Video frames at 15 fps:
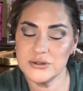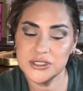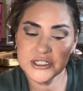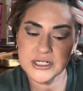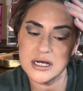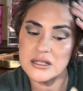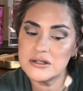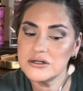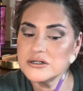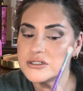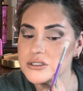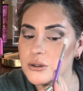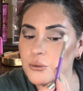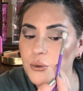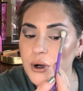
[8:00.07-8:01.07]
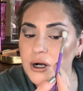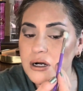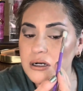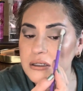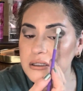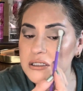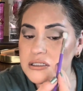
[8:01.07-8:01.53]
each other to where
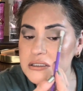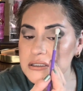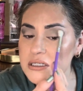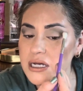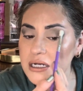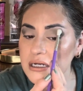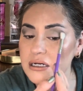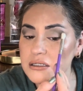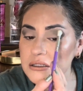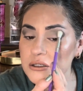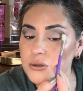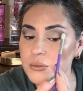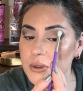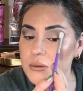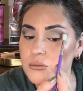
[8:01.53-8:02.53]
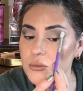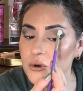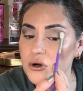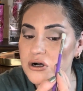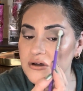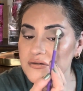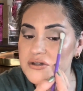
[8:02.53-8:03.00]
it looks like a little bit
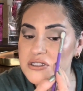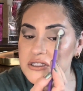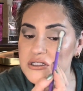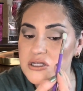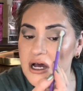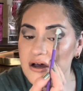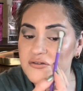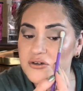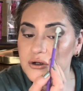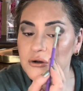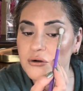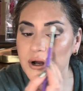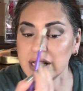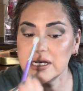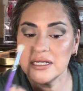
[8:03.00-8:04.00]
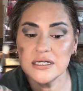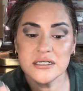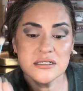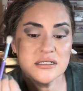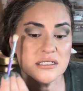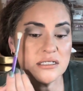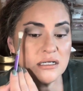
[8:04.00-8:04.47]
more of a soft
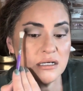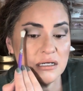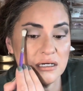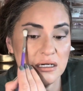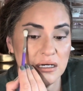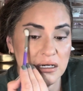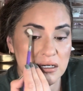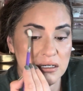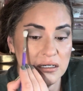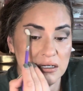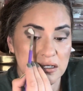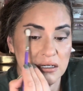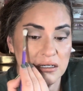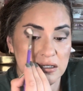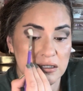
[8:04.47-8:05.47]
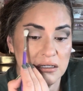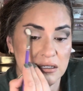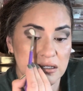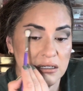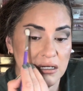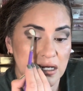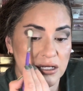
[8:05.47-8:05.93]
gradient
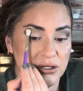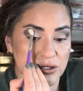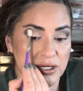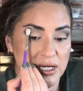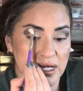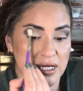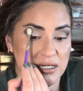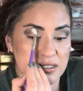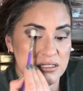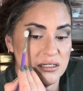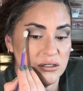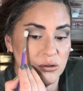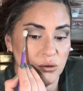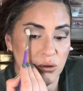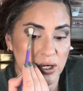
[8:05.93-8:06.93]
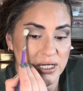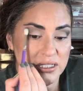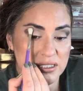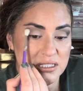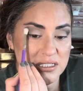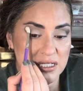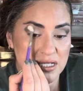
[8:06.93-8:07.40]
and you can't
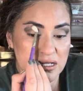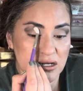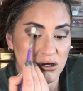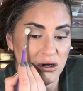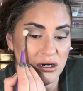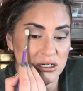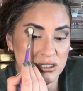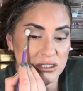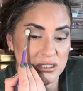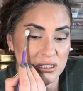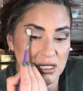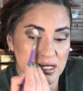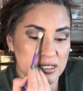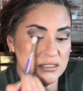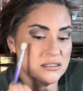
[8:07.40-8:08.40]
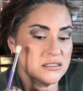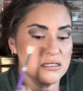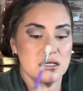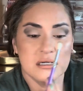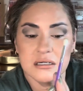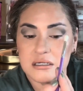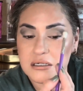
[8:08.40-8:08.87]
quite see the harsh lines.
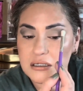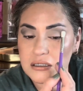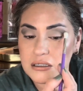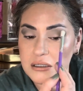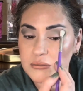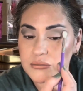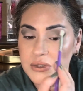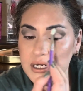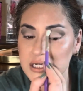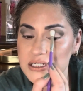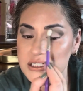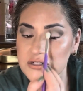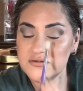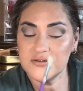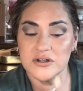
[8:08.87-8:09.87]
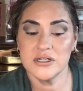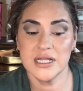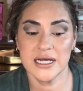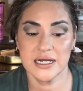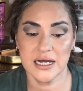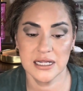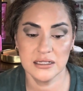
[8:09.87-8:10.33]
But I do feel
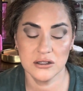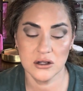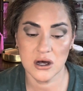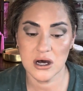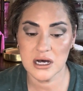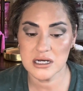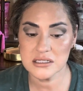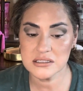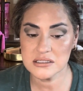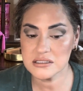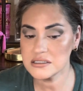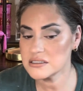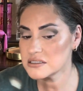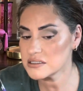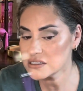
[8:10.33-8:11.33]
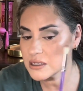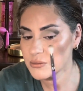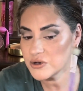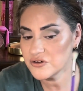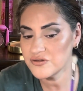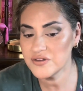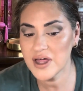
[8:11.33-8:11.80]
like I lost some
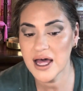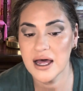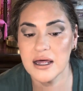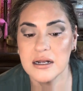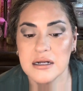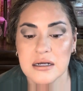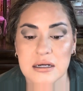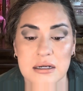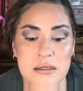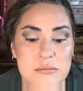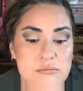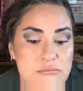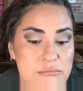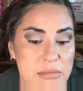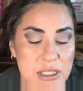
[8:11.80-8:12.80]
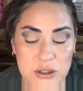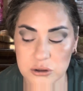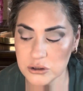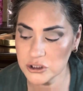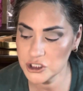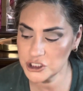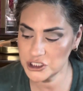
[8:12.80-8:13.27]
of that
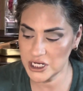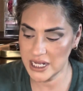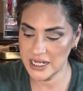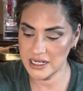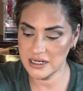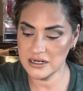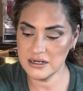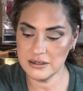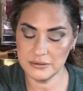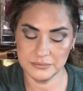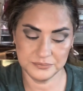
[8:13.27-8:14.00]
middle shade.